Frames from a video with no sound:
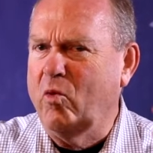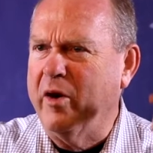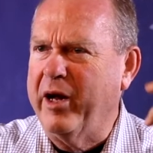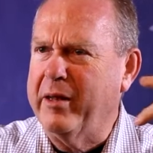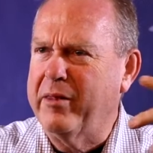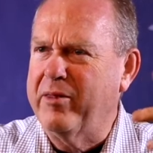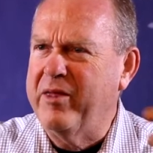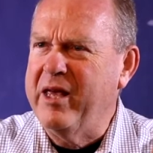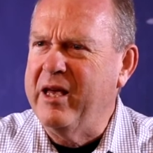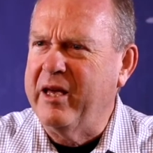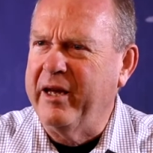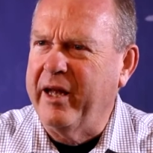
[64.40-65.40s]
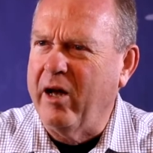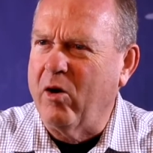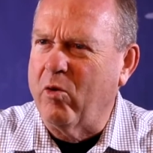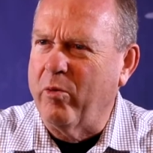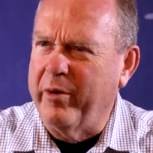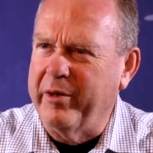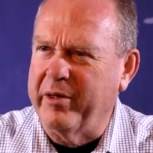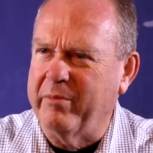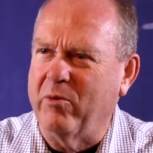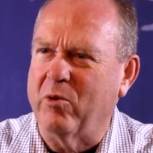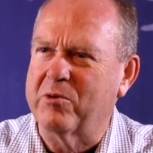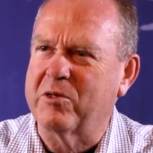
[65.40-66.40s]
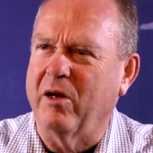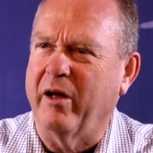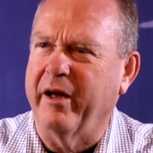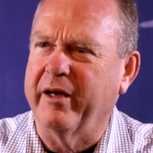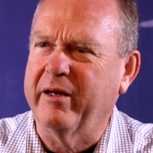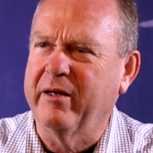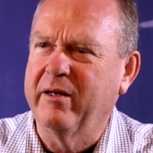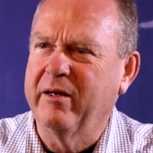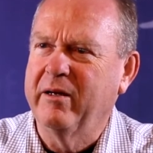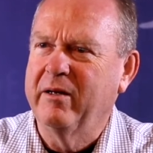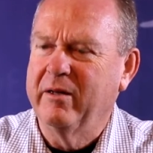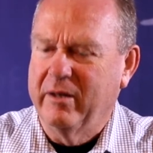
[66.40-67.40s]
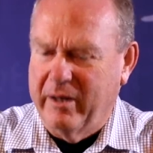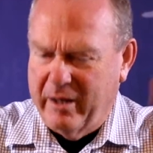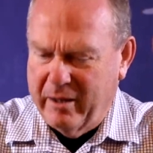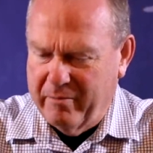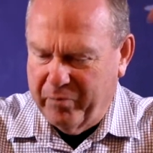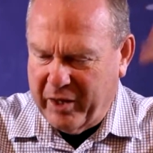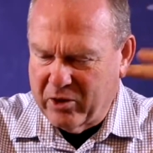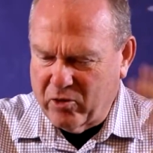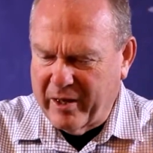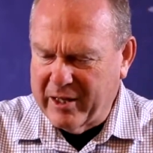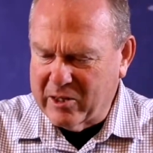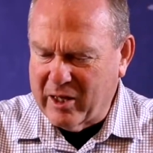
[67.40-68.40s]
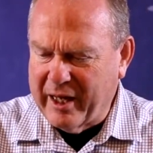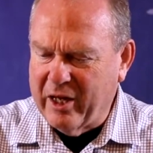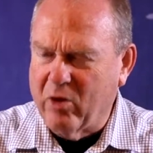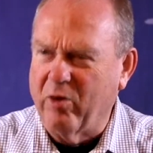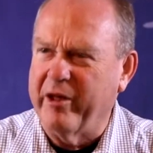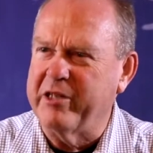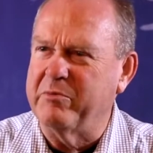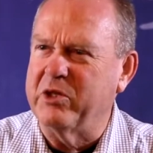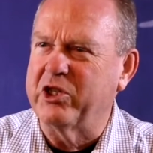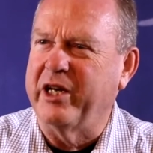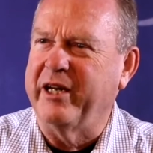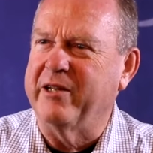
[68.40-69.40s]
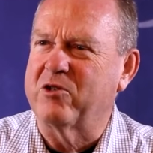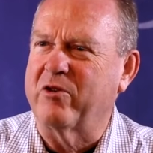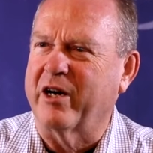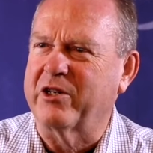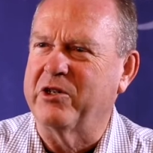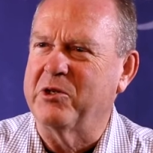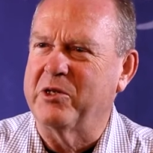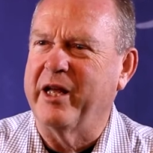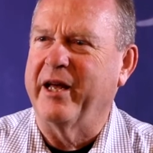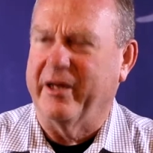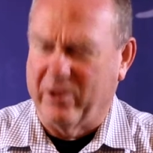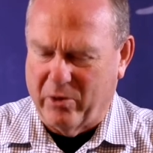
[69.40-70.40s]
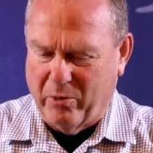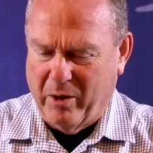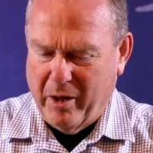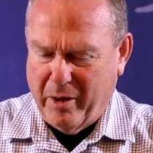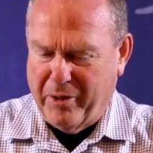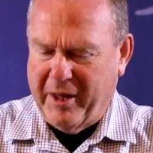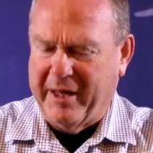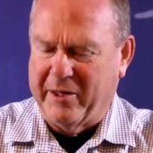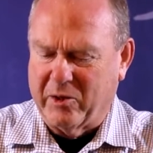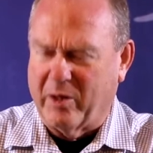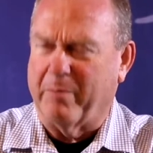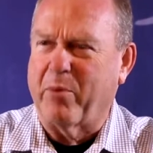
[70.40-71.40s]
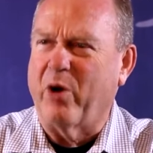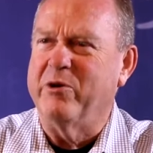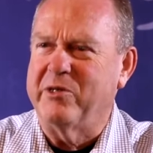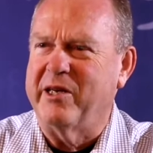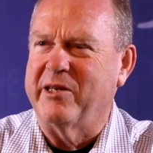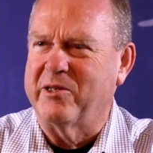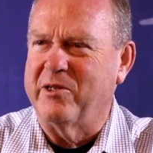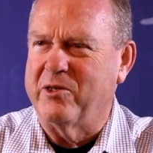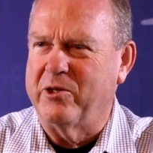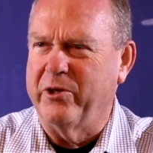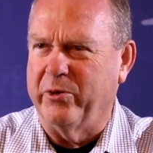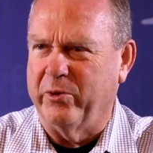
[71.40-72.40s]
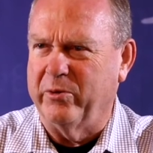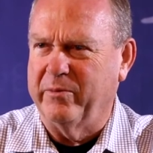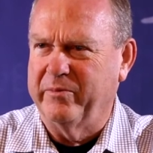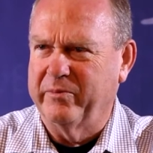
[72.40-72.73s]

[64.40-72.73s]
what I think an algorithm looks like and translating all those machine instructions down into things that processors do.